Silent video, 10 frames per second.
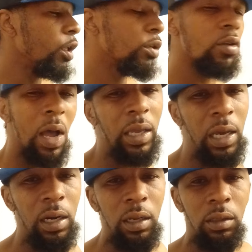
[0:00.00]
So I
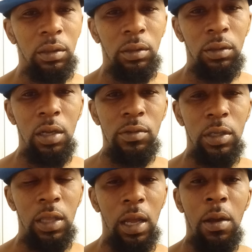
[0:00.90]
get it. You know what I'm
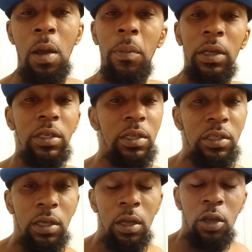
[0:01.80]
saying? I, but it
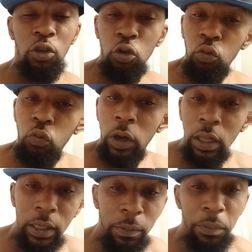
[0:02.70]
just, you
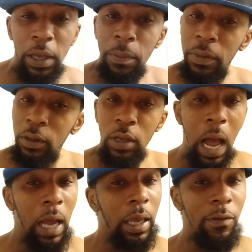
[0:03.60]
really pimping.
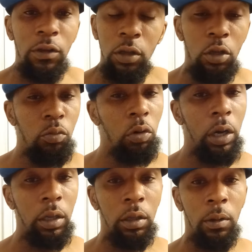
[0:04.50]
I give it to you, boy.
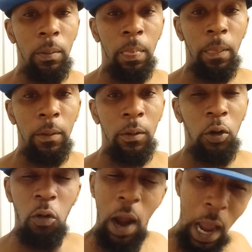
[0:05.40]

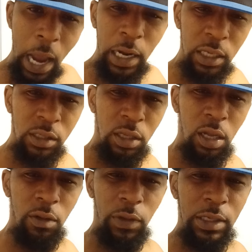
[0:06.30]
Crying and
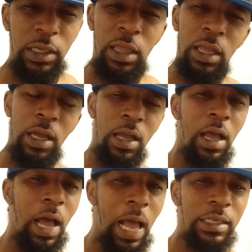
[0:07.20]
stuff. I said, look,
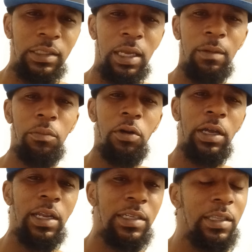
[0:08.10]
I say, boy,
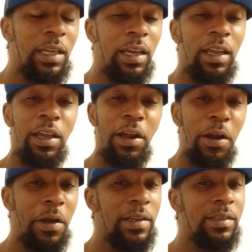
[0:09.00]
this nigga
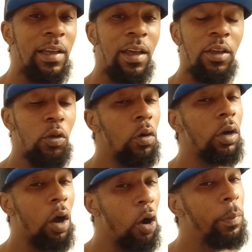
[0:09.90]
here is, you a
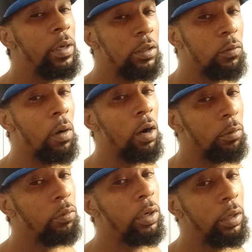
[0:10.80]
cold piece of
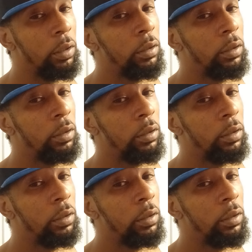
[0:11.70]
work, boy.